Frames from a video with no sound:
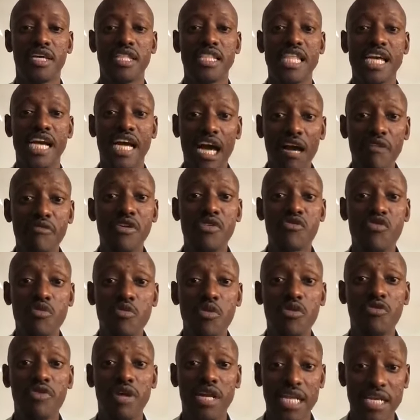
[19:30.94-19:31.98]
caveat
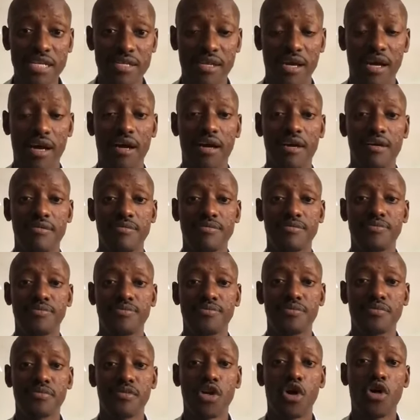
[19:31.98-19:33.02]
removal letter
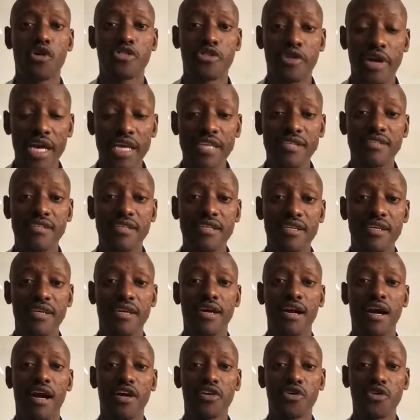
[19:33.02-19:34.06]
authorizing
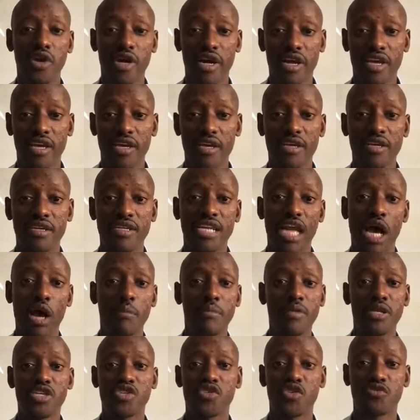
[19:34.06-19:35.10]
URA, now
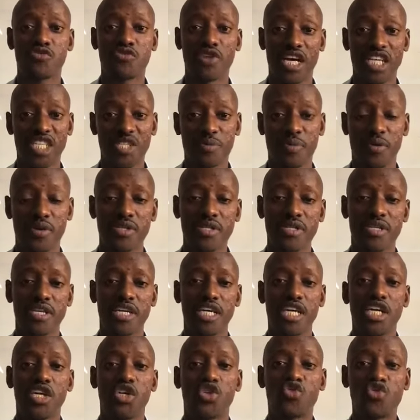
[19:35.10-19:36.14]
Ministry of Transport,
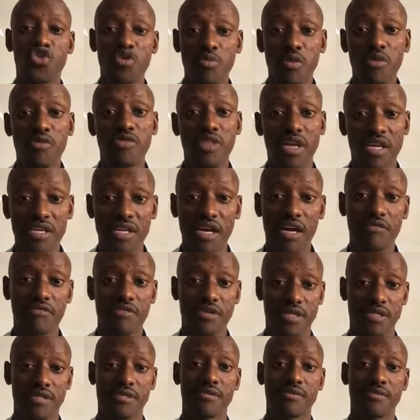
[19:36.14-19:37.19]
to remove that
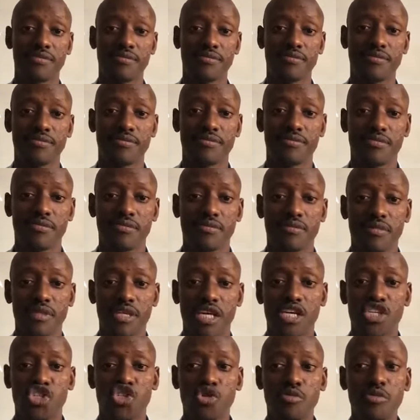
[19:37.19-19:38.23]
caveat.
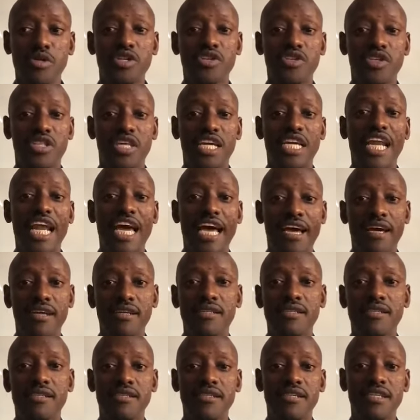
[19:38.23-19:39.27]
So meaning that the
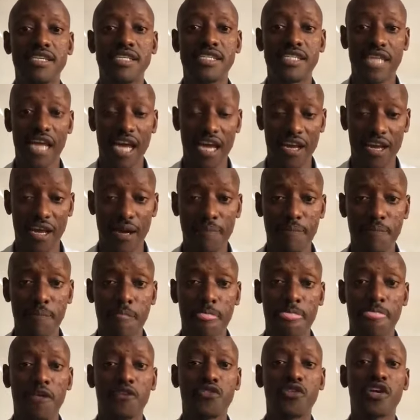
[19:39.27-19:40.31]
client is tied up,
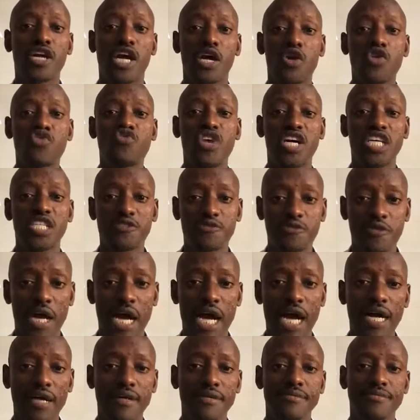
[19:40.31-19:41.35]
so you cannot
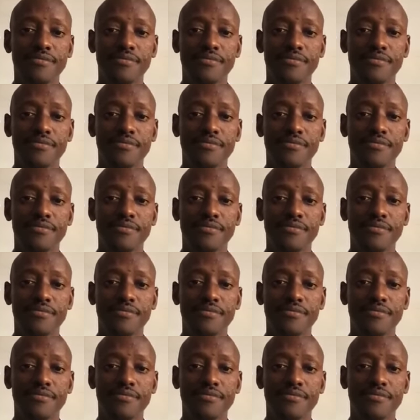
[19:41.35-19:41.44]
transfer